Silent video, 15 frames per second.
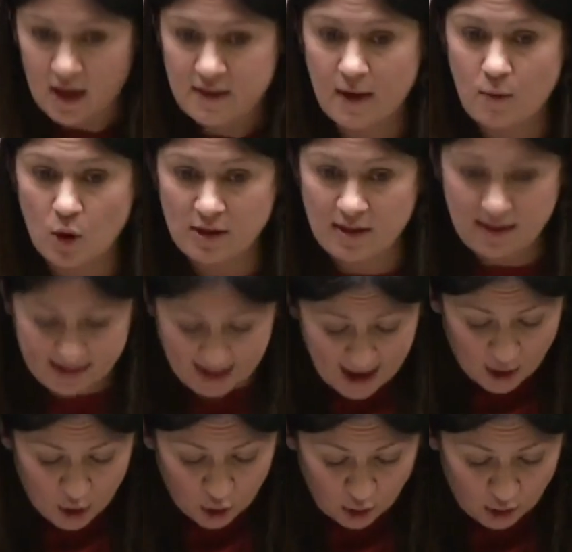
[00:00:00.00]
They want to
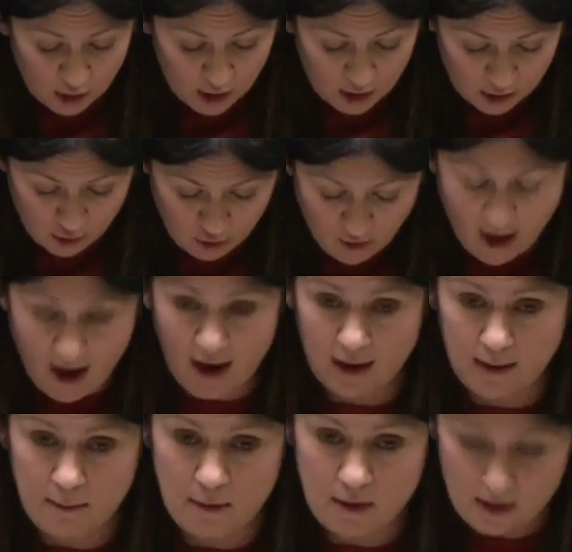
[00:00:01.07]
tackle
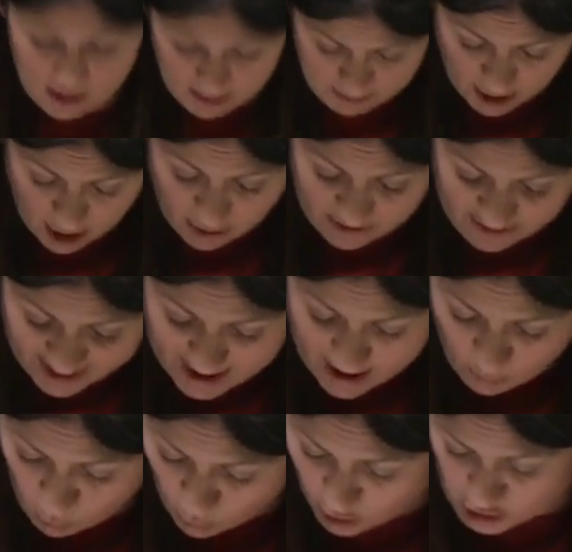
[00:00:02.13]
crime, but on
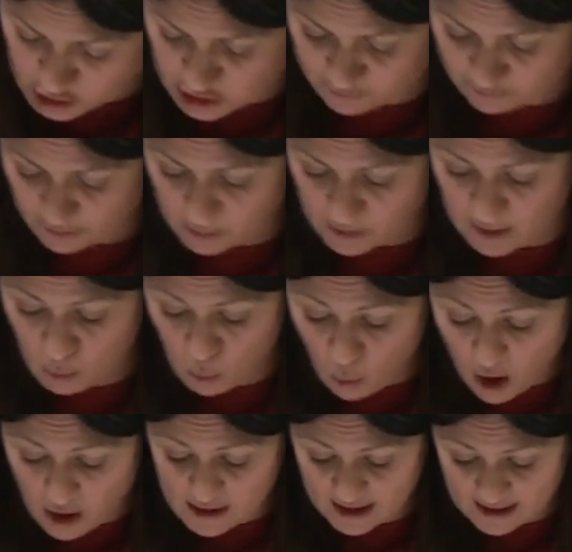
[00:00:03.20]
their watch, fewer than
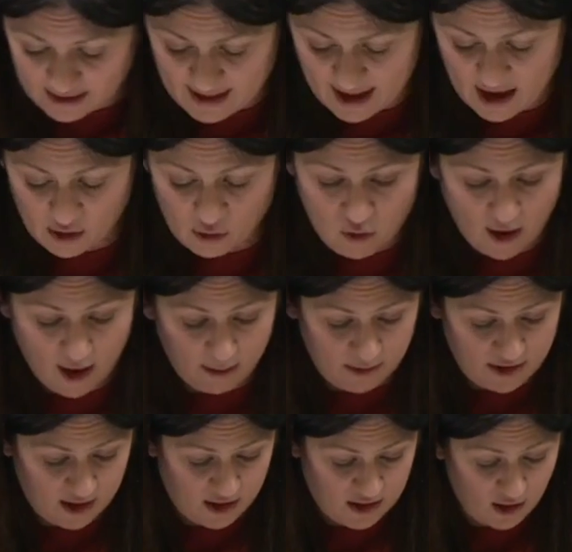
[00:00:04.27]
1 in 10
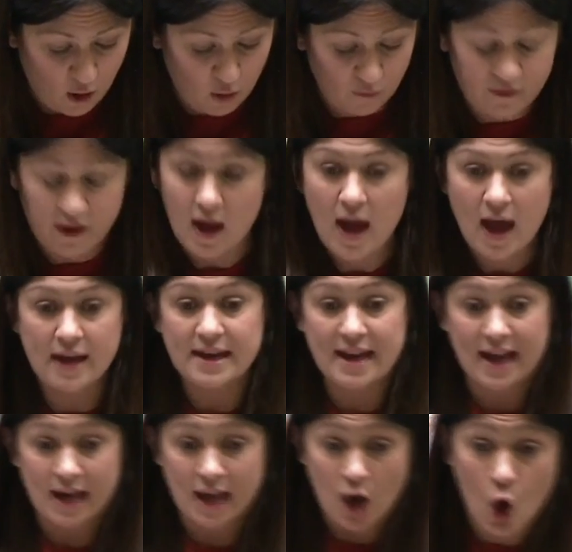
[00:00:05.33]
crimes are solved and
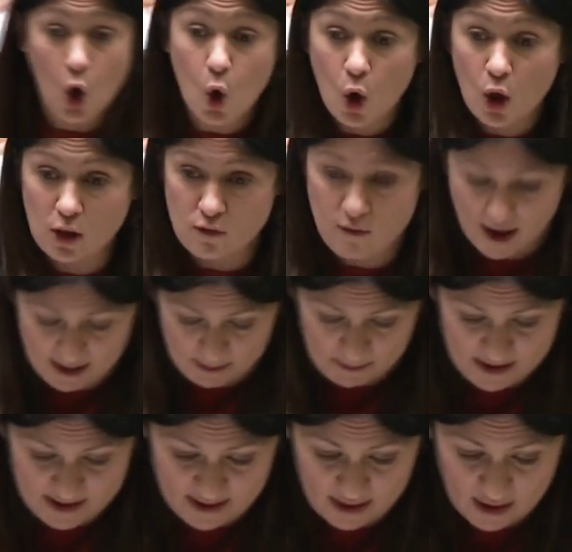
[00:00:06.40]
nearly all
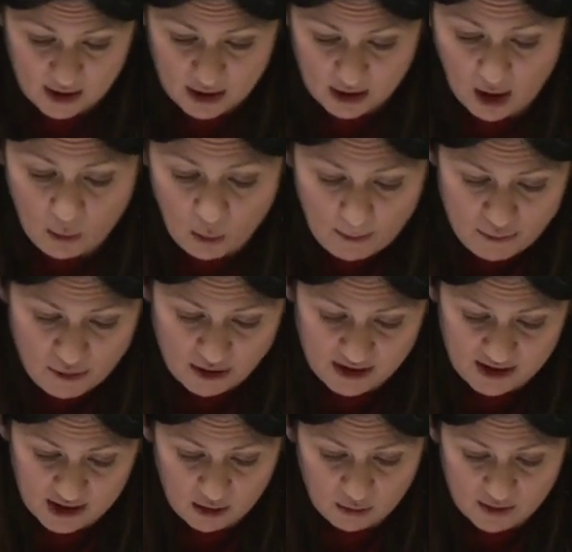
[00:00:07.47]
rapes go
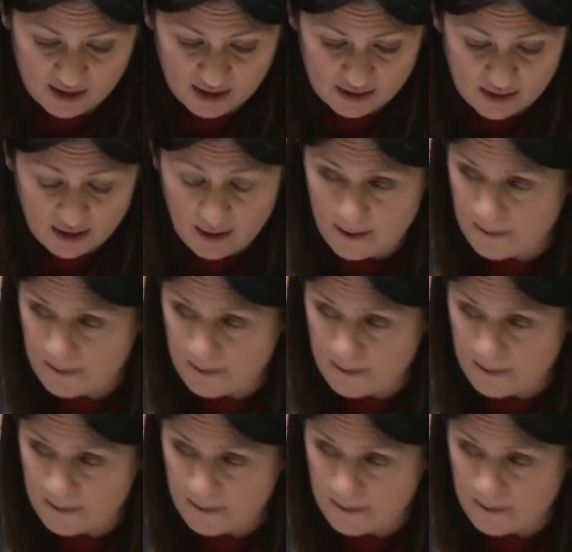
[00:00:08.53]
unprosecuted.